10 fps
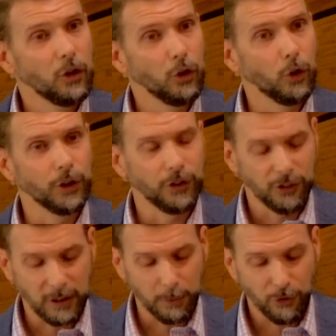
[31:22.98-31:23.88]
Lawrence
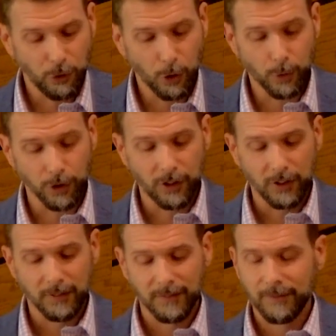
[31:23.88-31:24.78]
stepped forward
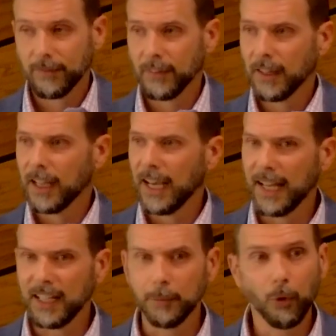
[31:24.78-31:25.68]

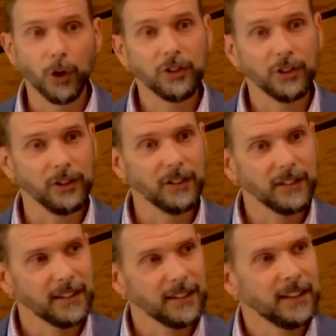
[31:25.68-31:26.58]
and he pointed
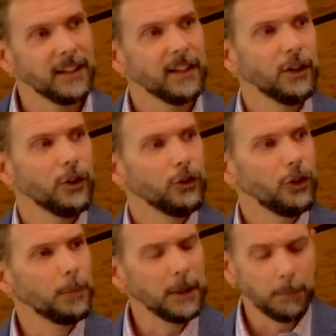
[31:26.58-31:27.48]
to
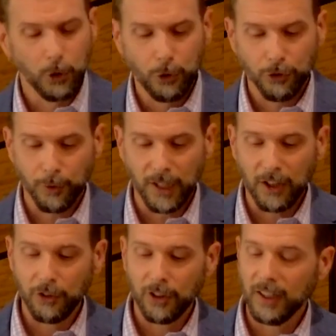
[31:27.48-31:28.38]
the people who
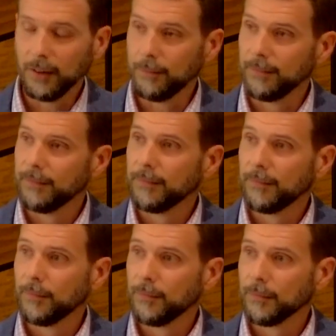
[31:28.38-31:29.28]
surrounded him
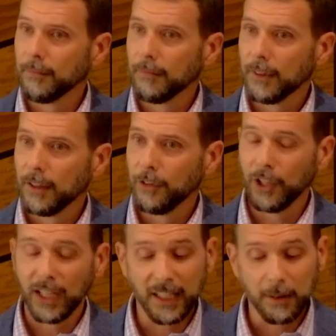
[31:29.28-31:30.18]
the
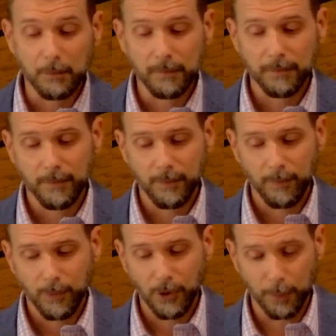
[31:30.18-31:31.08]
lame,
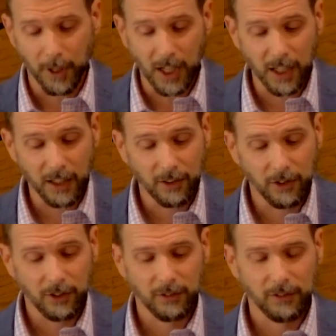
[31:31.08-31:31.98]
the blind,
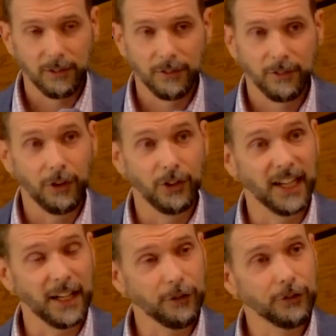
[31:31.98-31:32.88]
the
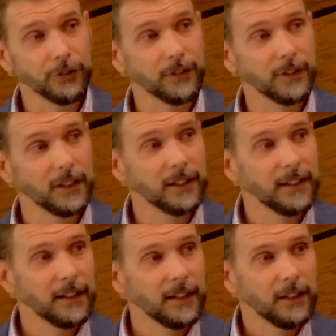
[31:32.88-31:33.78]
deaf,
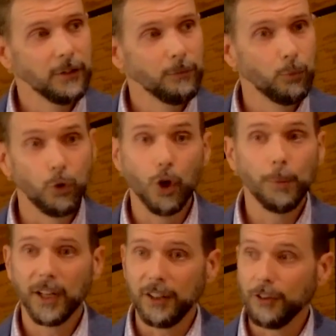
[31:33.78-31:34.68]

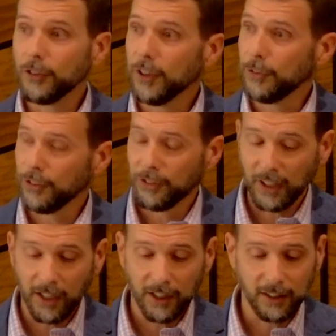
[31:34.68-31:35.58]
nobodies of
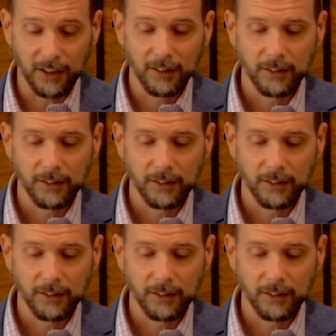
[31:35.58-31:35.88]
society.